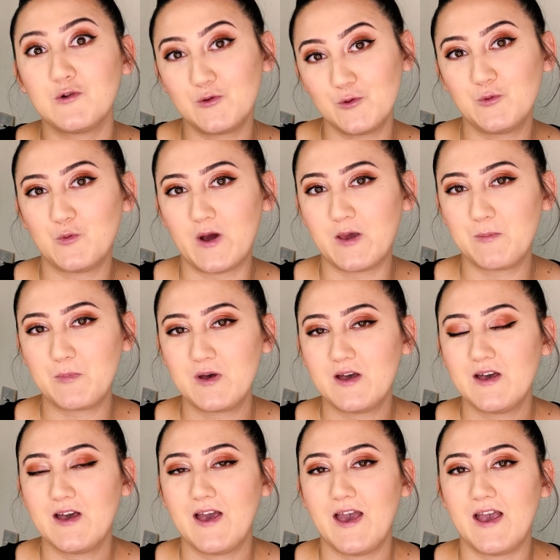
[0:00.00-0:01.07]
glue wipe.
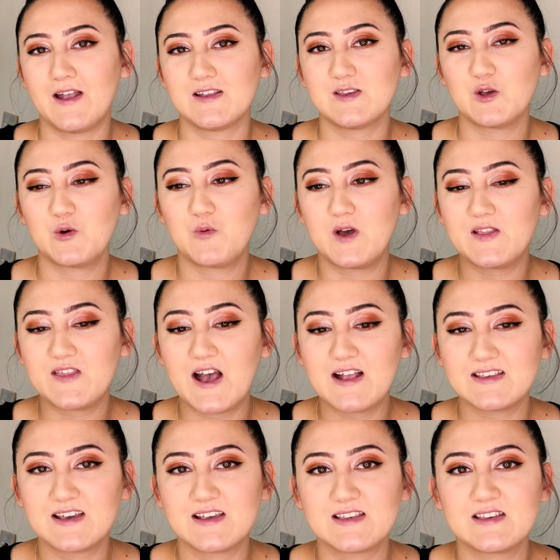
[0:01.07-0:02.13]
And so what
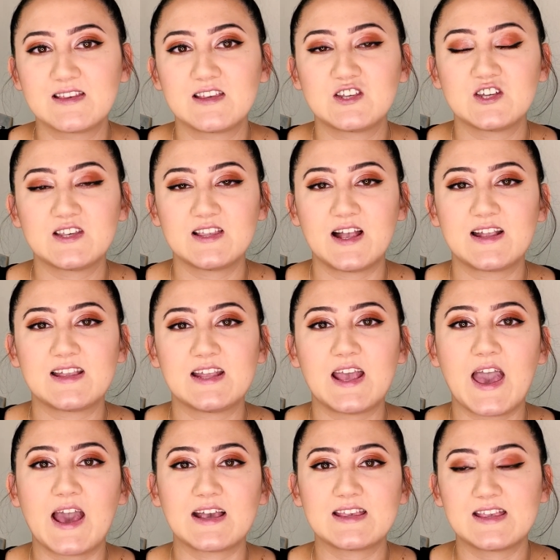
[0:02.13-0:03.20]
that does is it just lets the
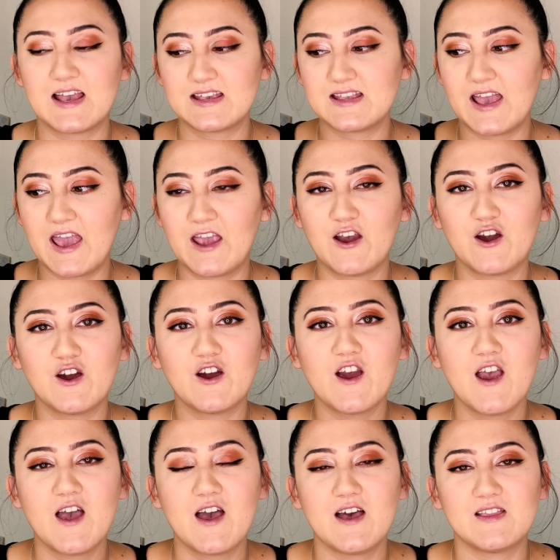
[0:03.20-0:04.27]
excess air
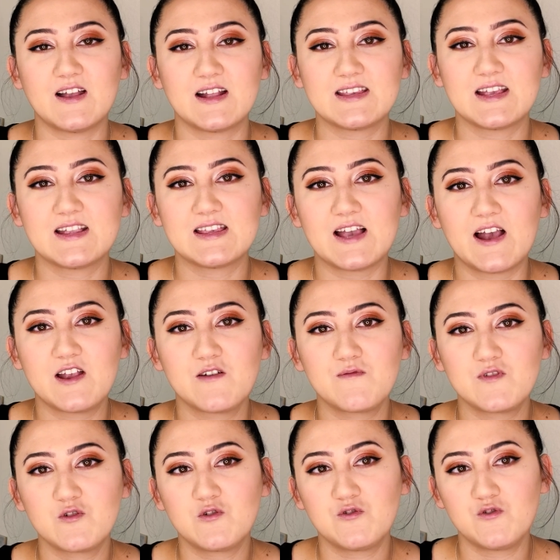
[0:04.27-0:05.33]
that's inside of
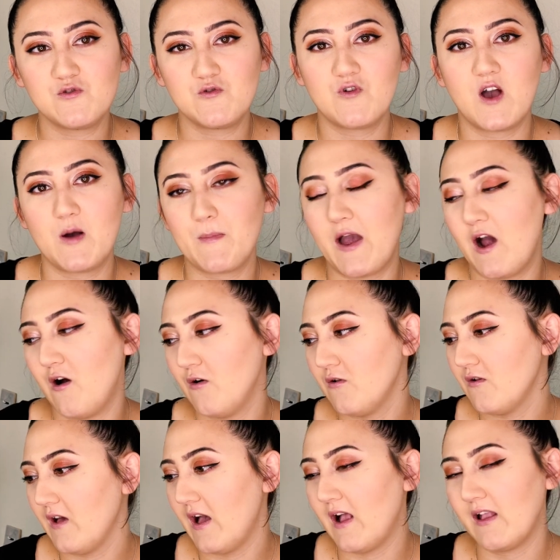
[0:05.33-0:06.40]
the glue come
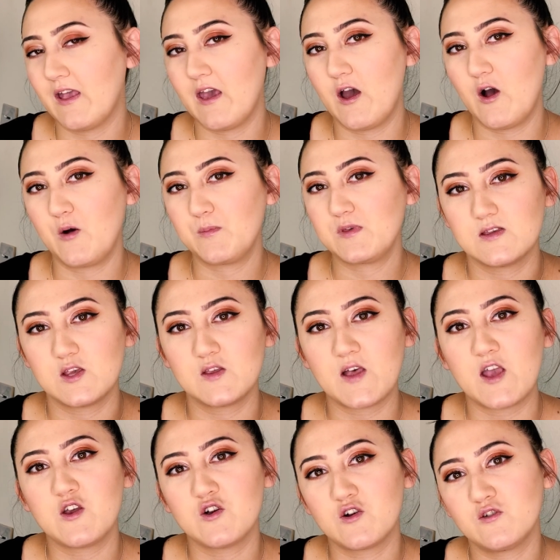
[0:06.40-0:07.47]
out, and it helps so
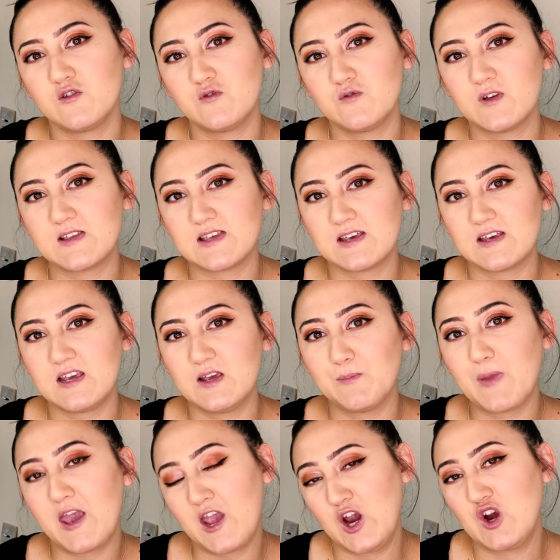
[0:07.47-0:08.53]
that your glue doesn't keep
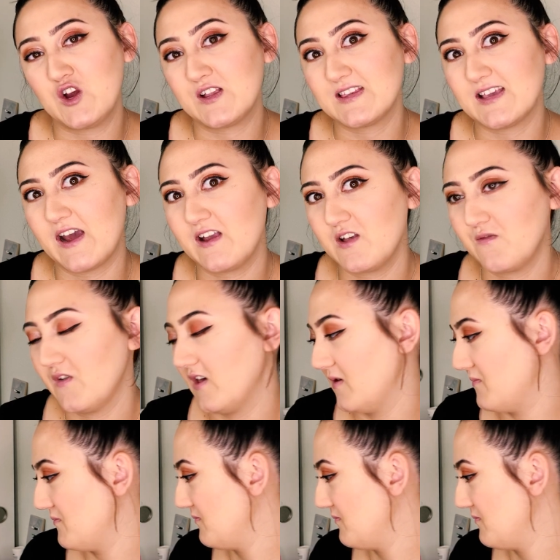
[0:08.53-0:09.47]
air inside of it.